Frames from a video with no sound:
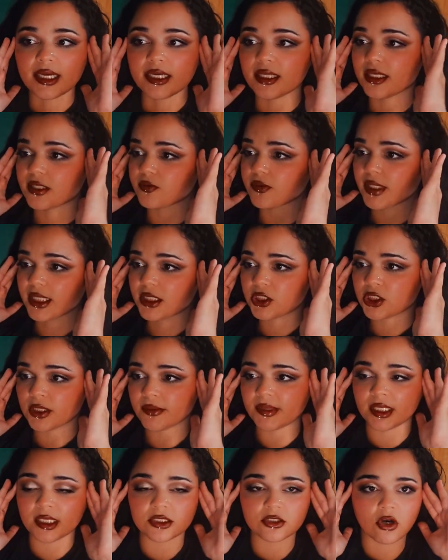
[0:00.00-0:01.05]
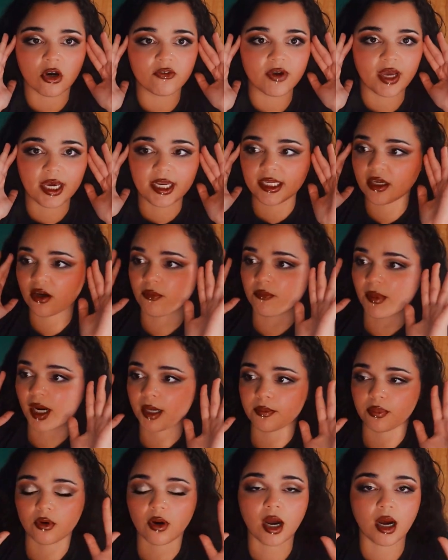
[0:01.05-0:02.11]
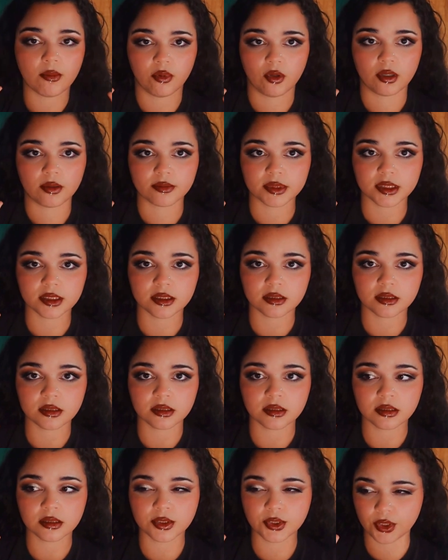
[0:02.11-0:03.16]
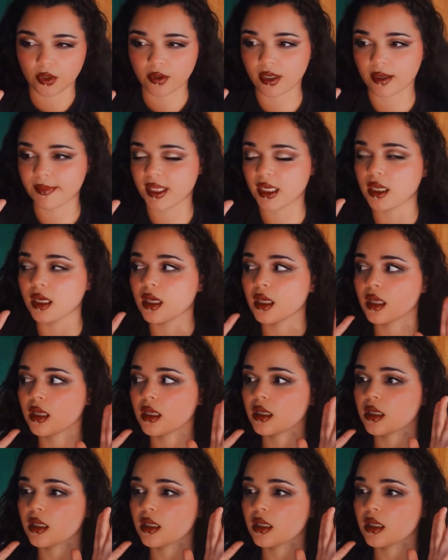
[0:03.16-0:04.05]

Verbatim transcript: ending this relationship didn't solve any of my problems you know what I mean?